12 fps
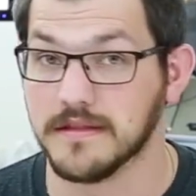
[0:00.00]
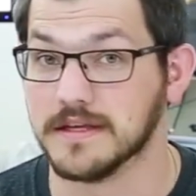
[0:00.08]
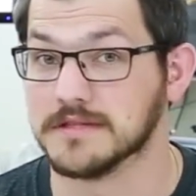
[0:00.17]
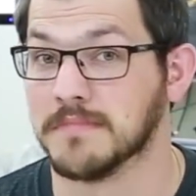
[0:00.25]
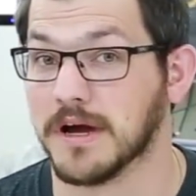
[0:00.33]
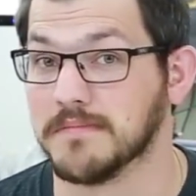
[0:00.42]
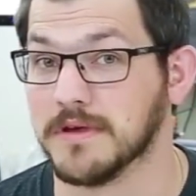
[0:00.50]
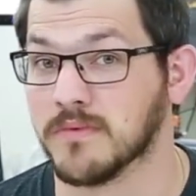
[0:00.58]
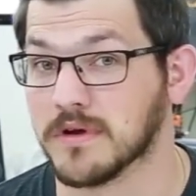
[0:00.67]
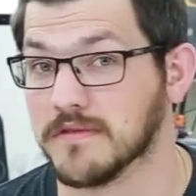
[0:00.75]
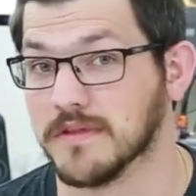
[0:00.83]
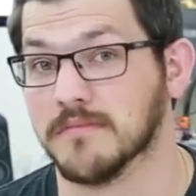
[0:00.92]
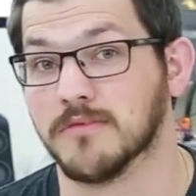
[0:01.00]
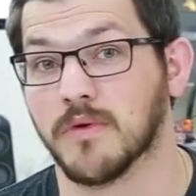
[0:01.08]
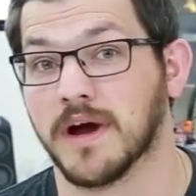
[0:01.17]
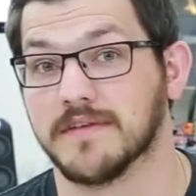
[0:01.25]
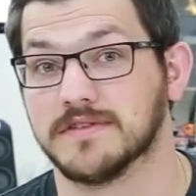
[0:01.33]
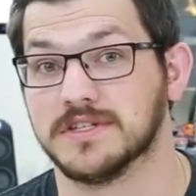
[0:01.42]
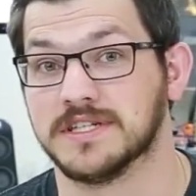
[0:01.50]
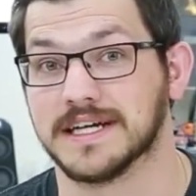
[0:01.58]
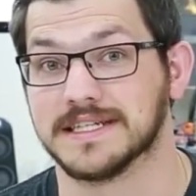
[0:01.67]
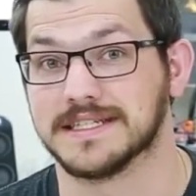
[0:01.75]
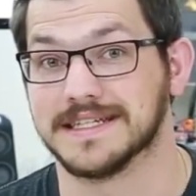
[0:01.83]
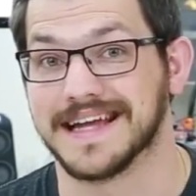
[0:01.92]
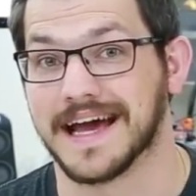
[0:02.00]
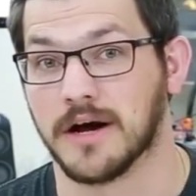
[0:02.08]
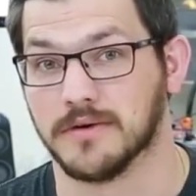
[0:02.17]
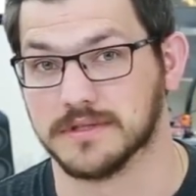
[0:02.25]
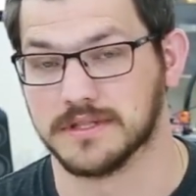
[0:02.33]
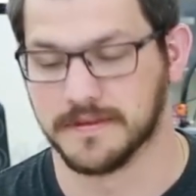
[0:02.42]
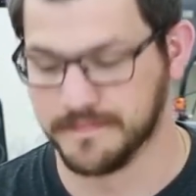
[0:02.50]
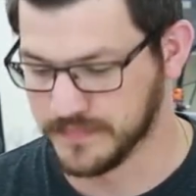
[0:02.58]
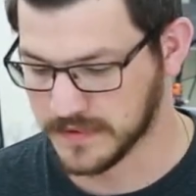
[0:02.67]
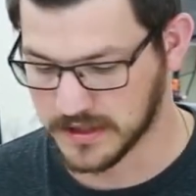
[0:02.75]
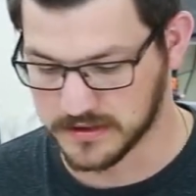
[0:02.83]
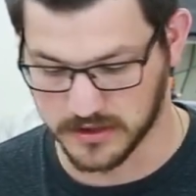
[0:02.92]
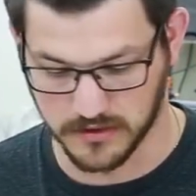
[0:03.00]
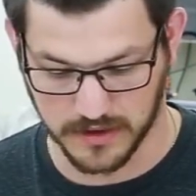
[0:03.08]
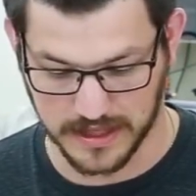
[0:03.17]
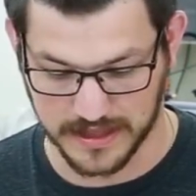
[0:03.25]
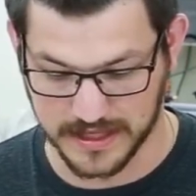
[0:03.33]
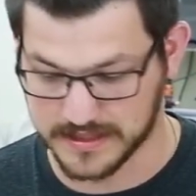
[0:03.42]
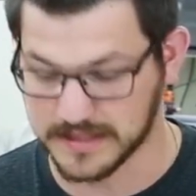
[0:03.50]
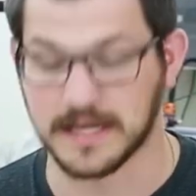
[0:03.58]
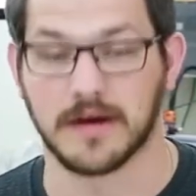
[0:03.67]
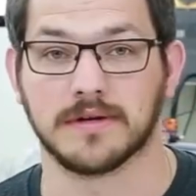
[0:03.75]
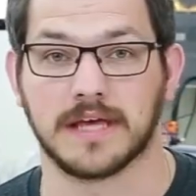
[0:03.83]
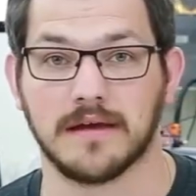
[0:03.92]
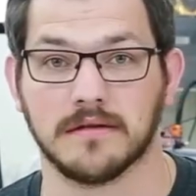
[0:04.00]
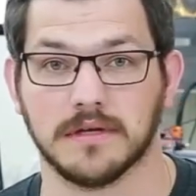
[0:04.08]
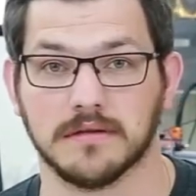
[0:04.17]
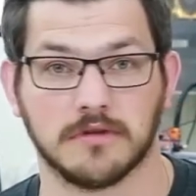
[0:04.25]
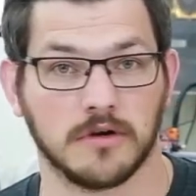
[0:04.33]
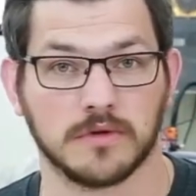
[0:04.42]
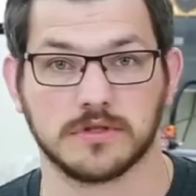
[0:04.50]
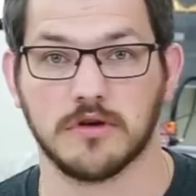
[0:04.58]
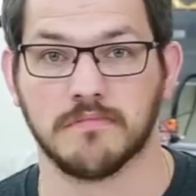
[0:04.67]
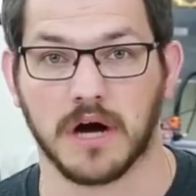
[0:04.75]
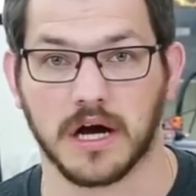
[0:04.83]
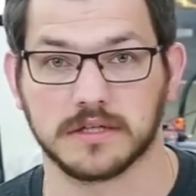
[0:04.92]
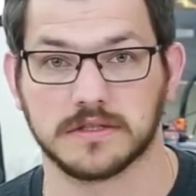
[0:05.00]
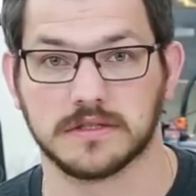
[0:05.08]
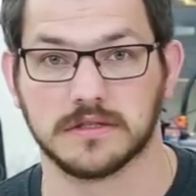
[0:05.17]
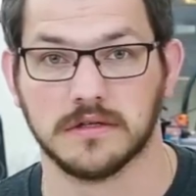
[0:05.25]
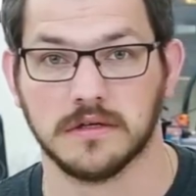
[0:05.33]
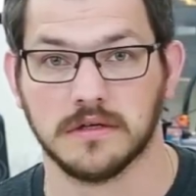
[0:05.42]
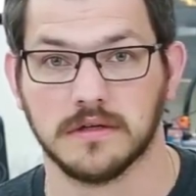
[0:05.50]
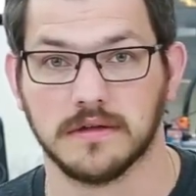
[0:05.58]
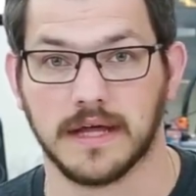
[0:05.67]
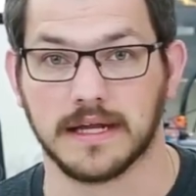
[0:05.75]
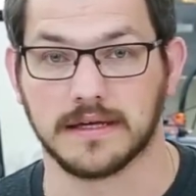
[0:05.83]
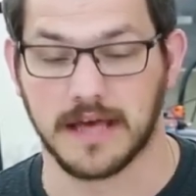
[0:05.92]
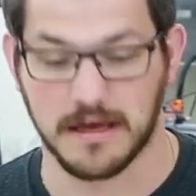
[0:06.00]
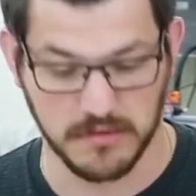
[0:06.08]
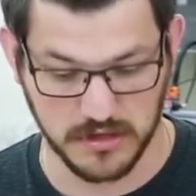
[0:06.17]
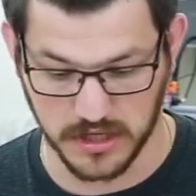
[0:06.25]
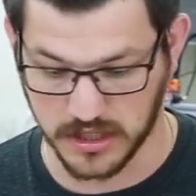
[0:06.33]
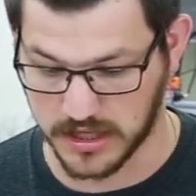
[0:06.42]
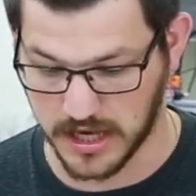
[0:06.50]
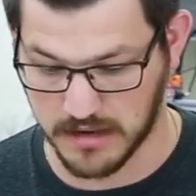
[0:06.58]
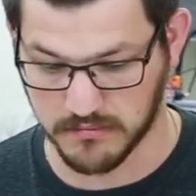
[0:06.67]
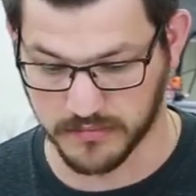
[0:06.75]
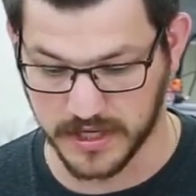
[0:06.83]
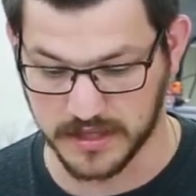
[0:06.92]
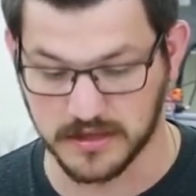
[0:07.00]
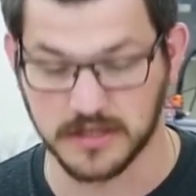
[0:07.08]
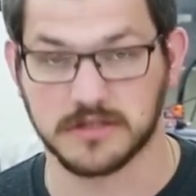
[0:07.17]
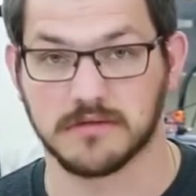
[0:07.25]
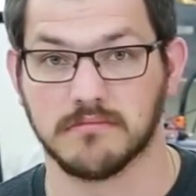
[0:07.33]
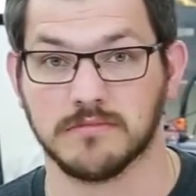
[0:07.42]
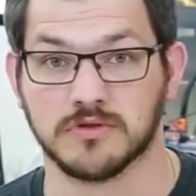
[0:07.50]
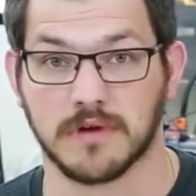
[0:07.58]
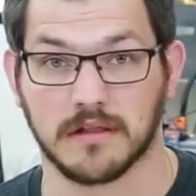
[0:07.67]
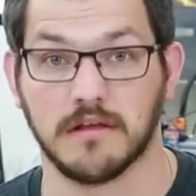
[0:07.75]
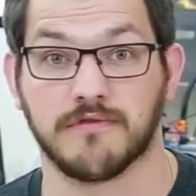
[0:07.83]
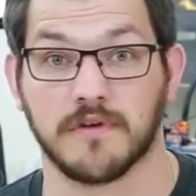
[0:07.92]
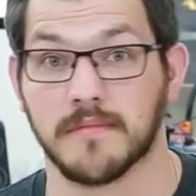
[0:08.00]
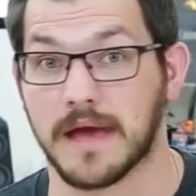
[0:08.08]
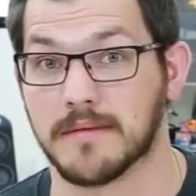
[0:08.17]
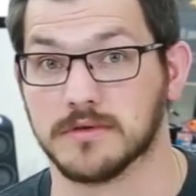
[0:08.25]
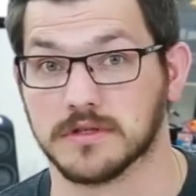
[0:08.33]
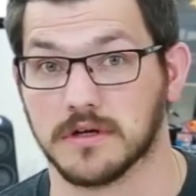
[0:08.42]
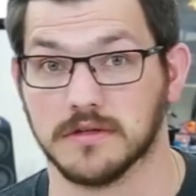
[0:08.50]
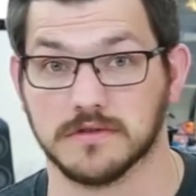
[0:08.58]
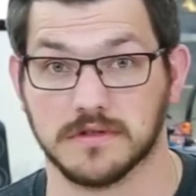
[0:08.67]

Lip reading: This might be one of them, but we'll have to test it out. So this is how it came to me. There was no box that it came in. It came like this directly from Amazon.